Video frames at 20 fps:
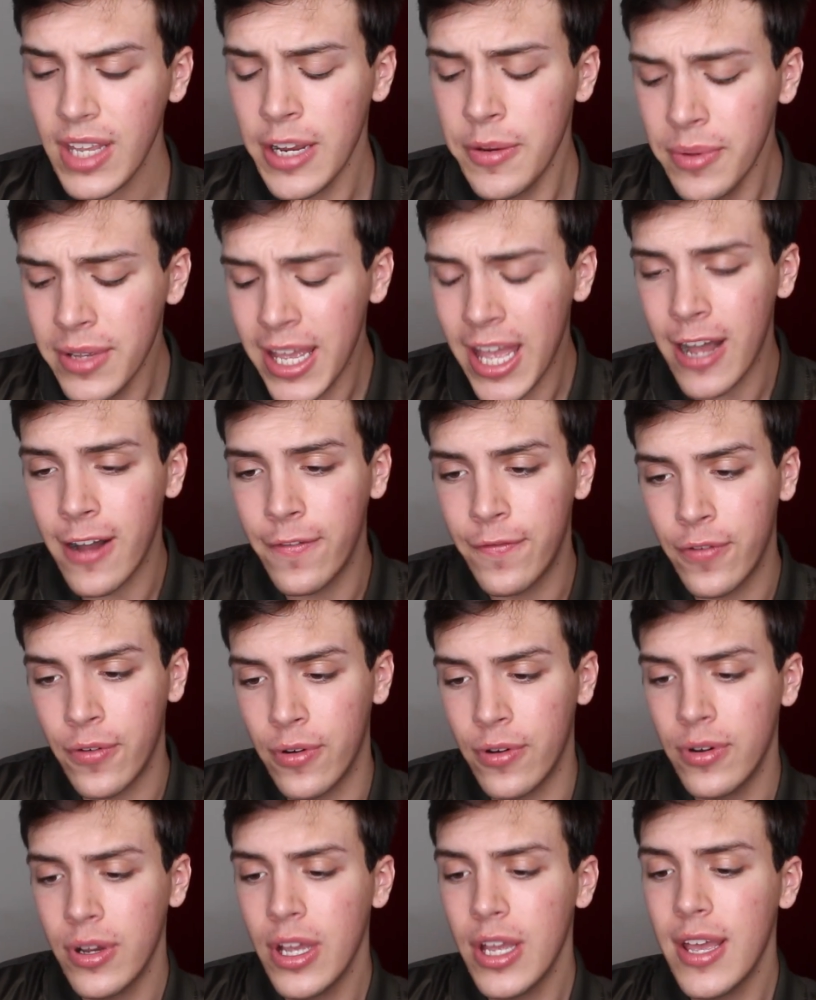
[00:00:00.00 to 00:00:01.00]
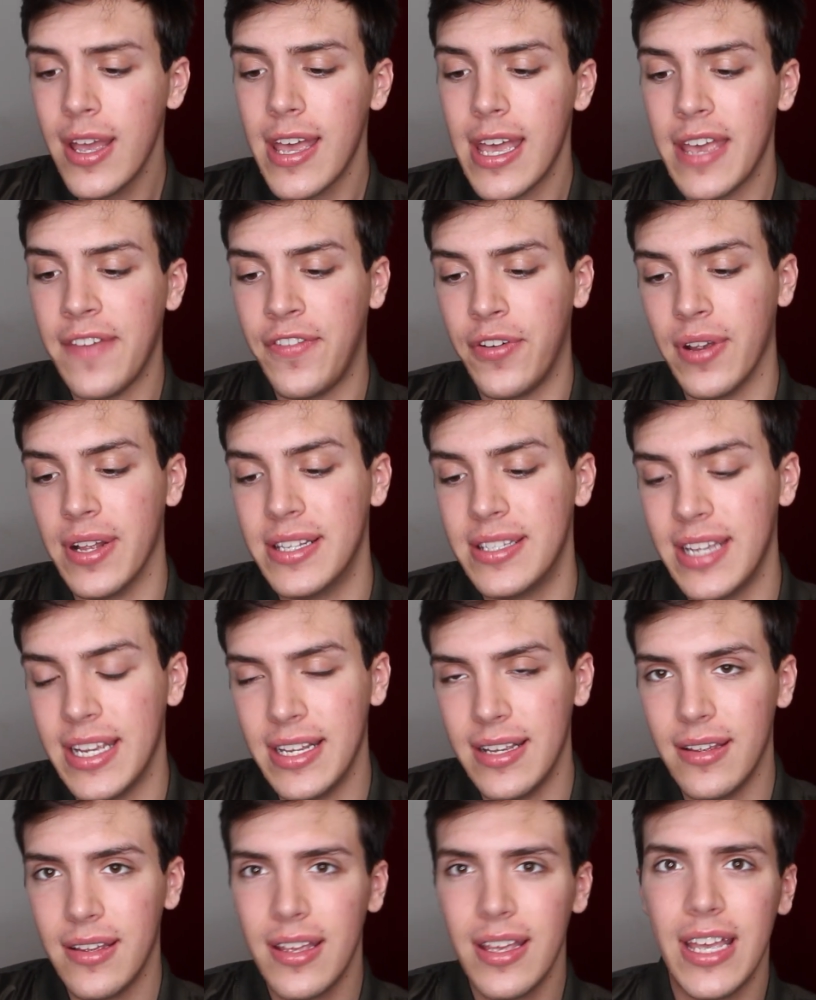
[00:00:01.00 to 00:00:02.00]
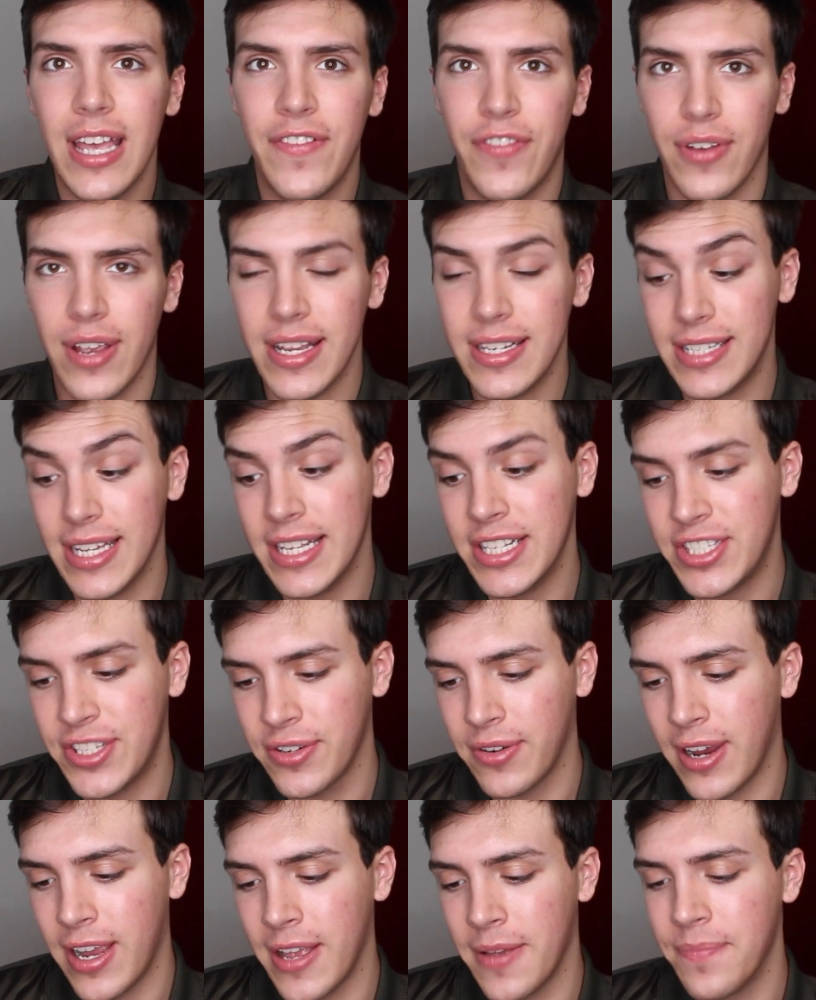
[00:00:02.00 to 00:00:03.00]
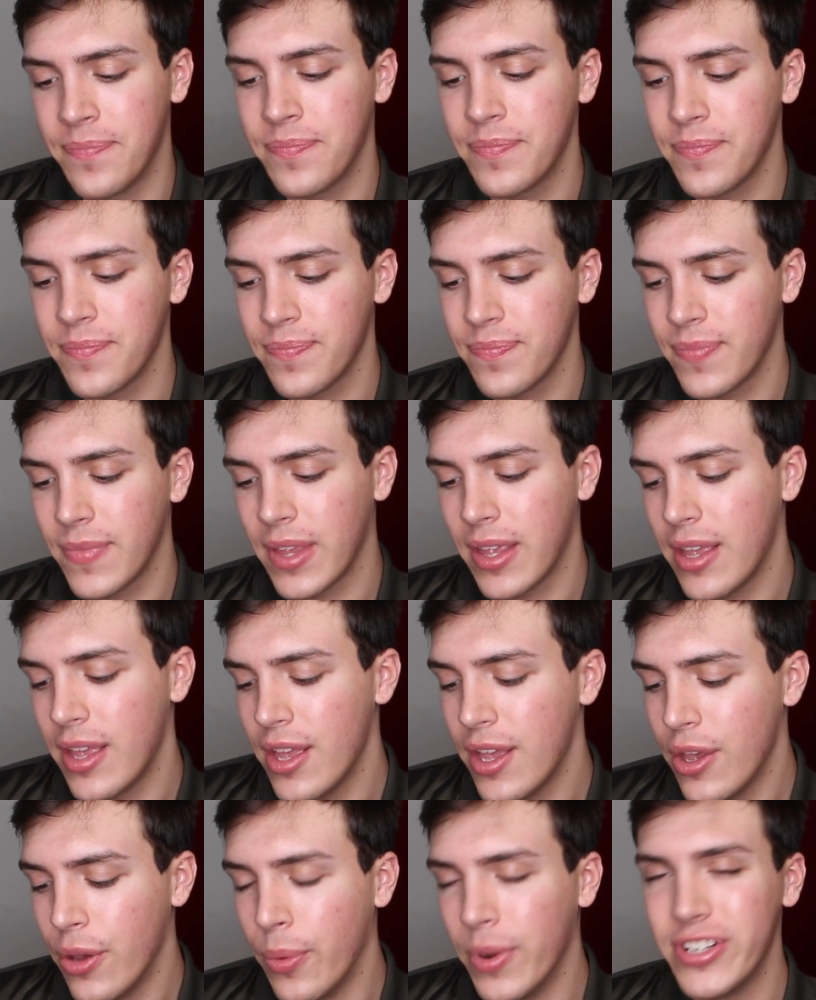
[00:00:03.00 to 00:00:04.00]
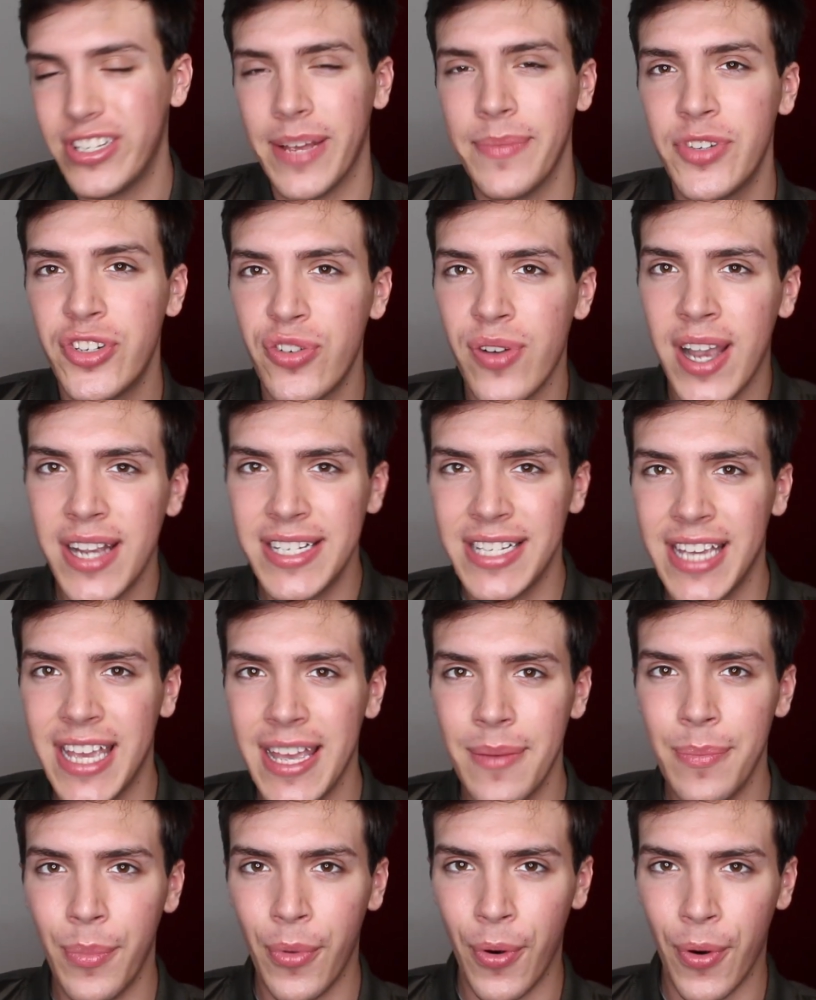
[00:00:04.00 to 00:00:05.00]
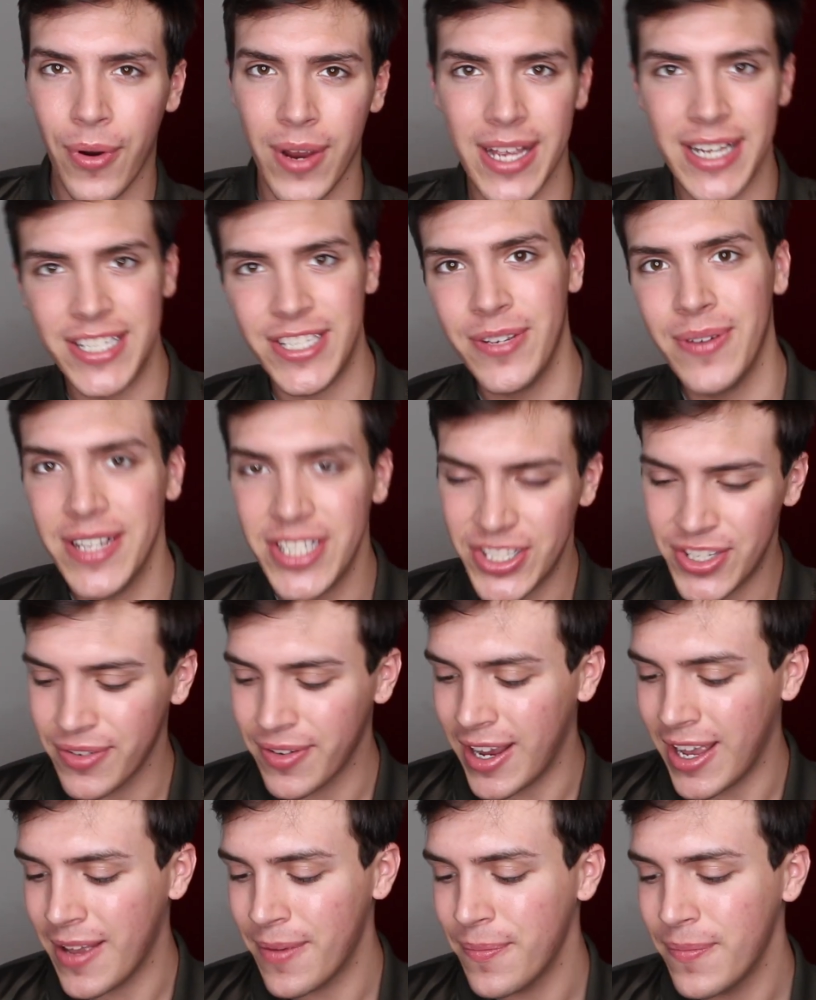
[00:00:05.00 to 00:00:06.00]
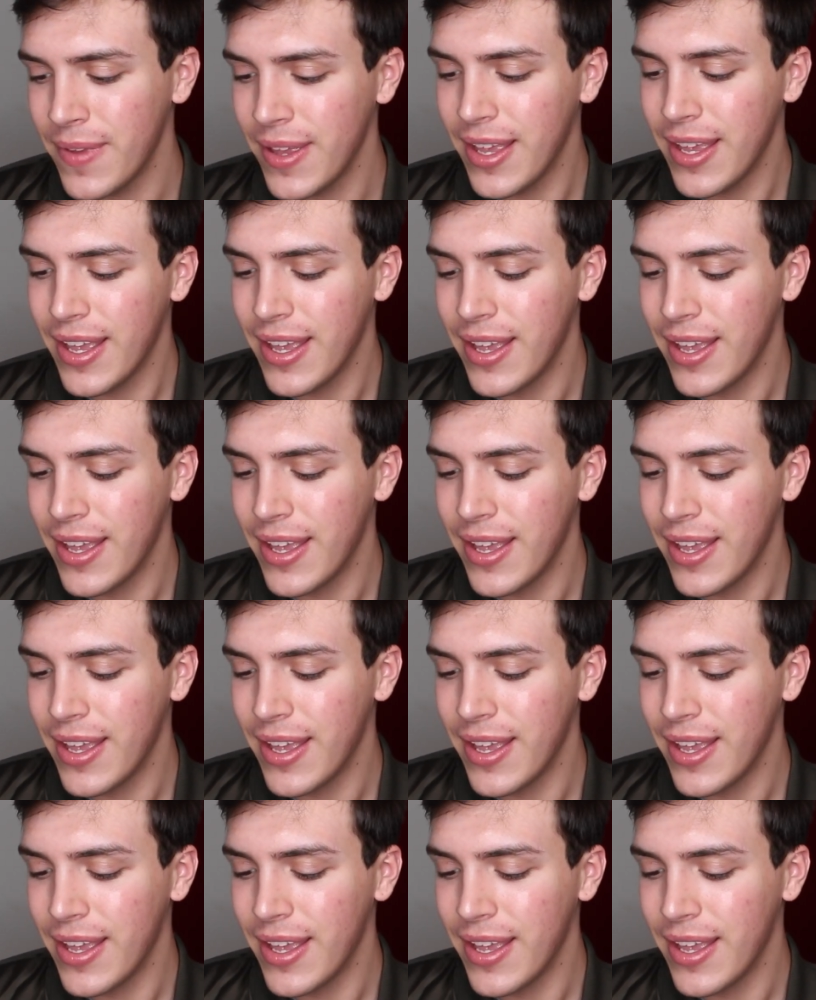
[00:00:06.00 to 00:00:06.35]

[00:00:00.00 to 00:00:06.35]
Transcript: and really helpful if you're into Instagram, which I'm trying to get more into Instagram